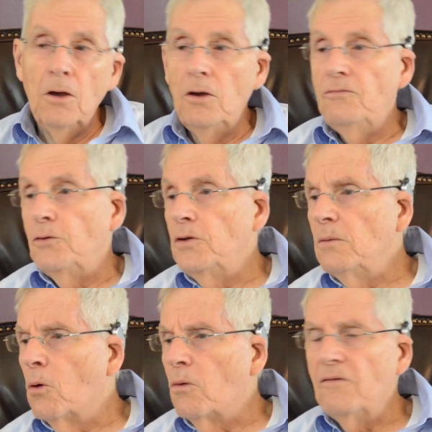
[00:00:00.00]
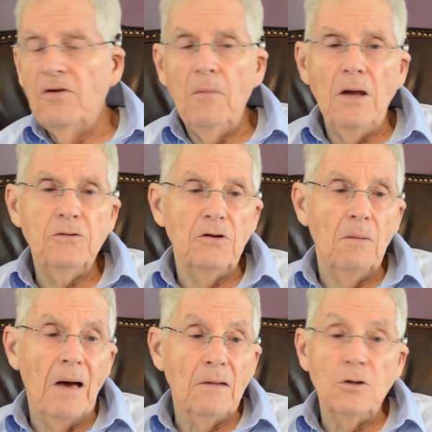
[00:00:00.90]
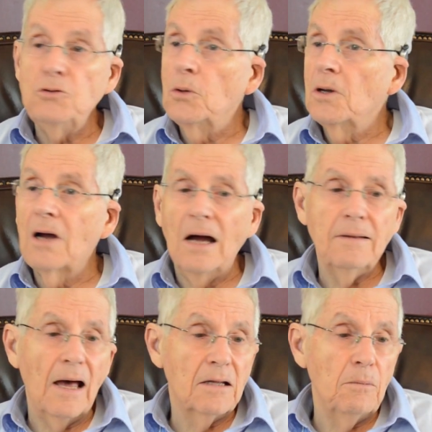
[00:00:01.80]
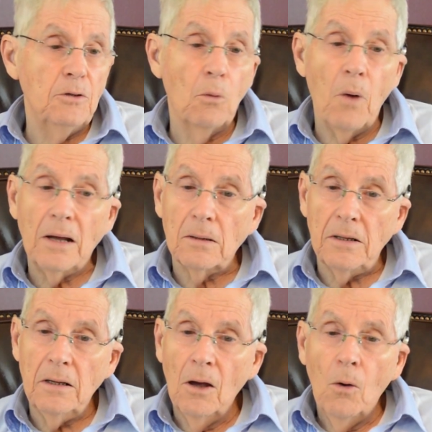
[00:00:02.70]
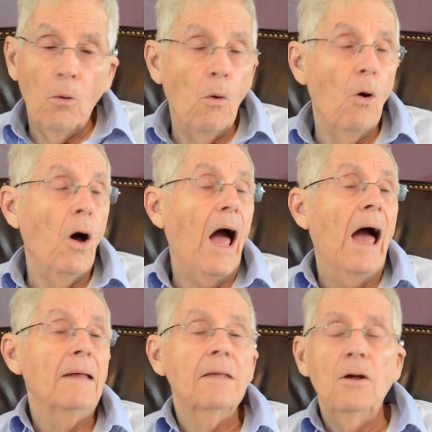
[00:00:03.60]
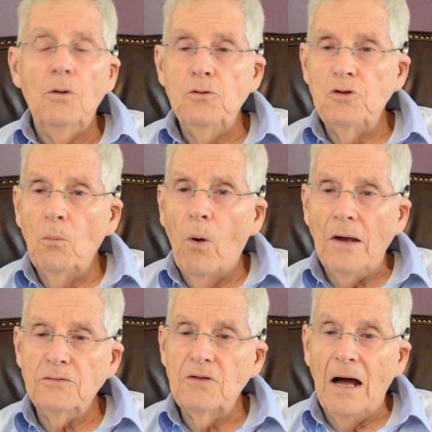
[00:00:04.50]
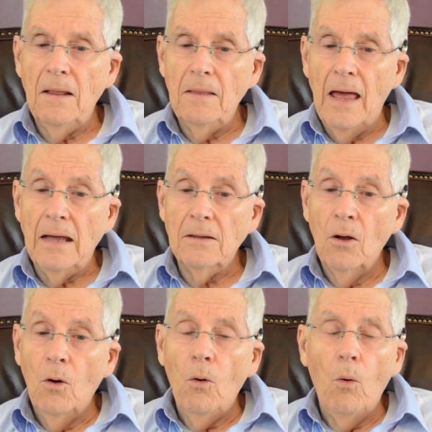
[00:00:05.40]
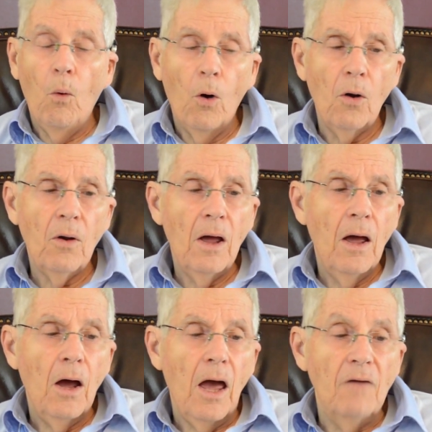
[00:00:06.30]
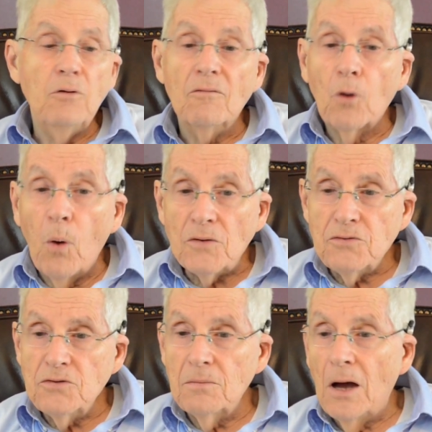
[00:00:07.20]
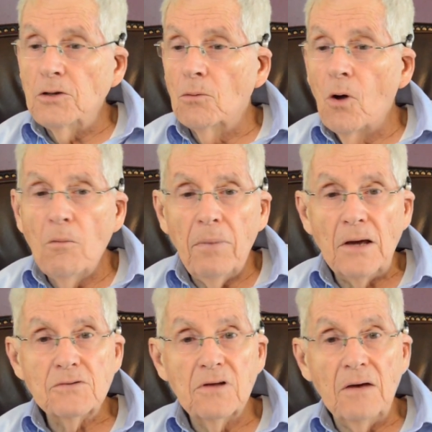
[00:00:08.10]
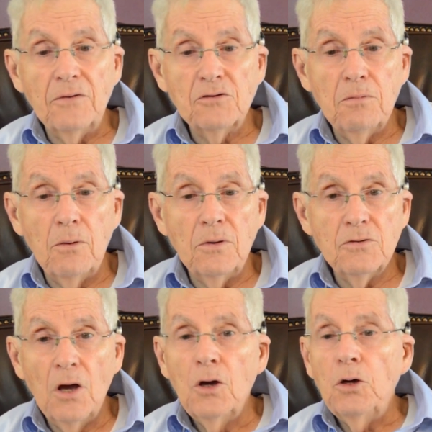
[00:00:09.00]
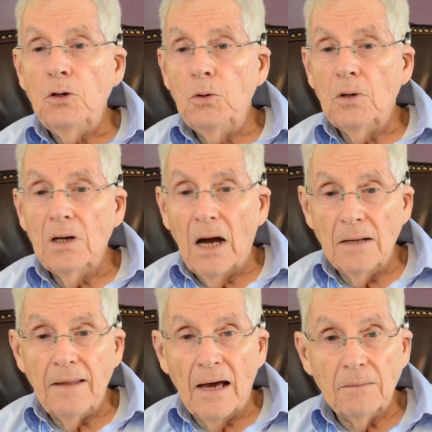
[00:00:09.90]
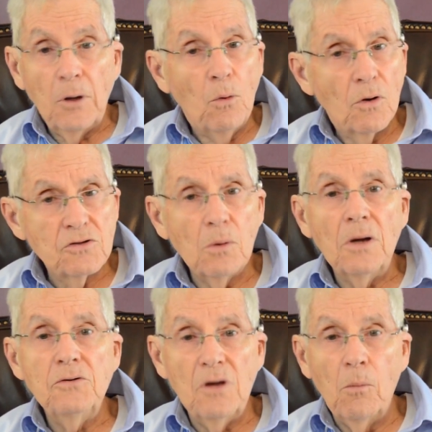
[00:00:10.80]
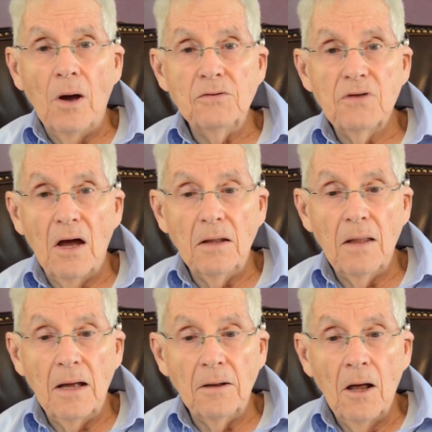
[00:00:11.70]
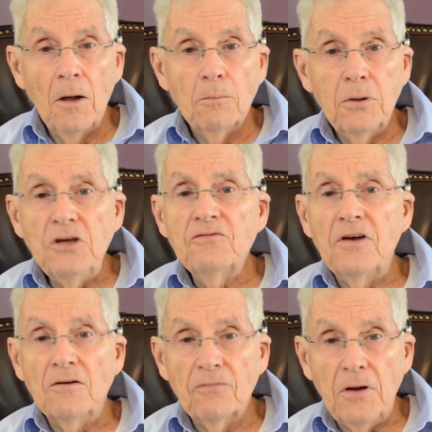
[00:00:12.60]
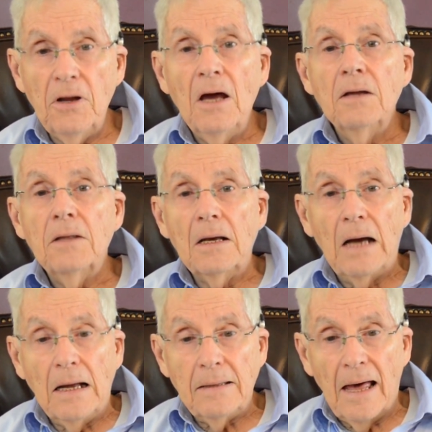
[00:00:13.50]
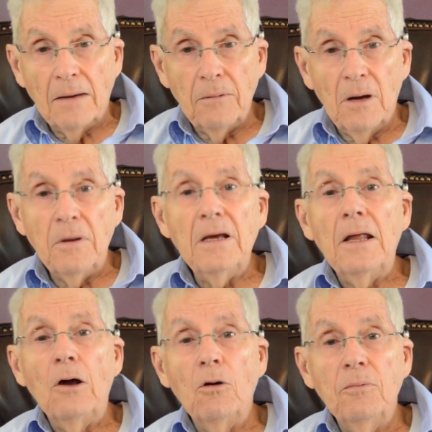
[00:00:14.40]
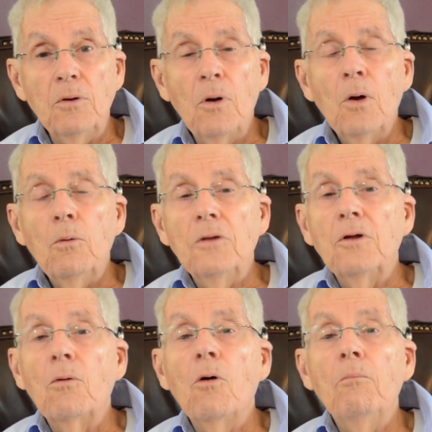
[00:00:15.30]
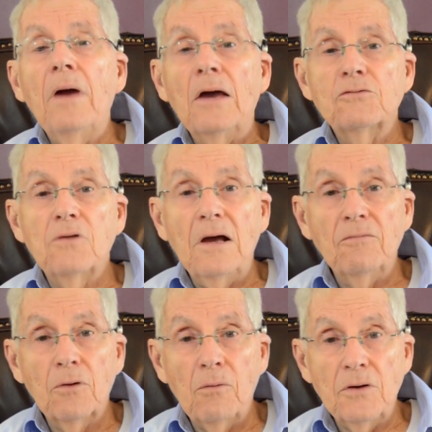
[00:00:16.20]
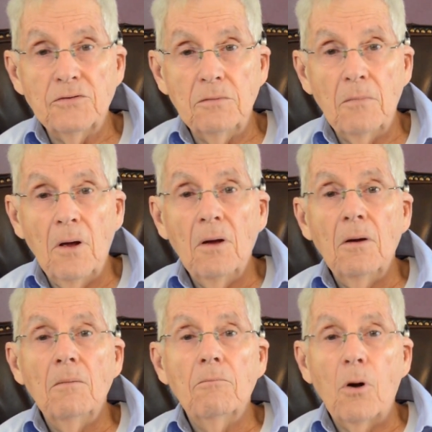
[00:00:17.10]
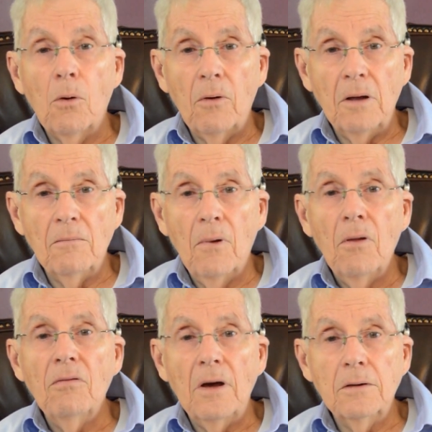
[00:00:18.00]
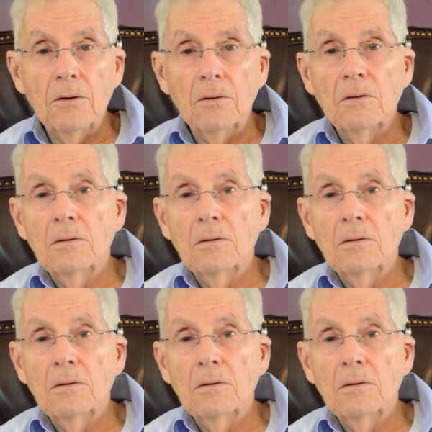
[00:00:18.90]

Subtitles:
If you need more information about this, you can contact me directly or at jimweiss.net. Or if you have questions about your own past life experience, you can contact me also at jimweiss.net. Please feel free to contact me. I'm here to help you with your own past life regression program. Thank you.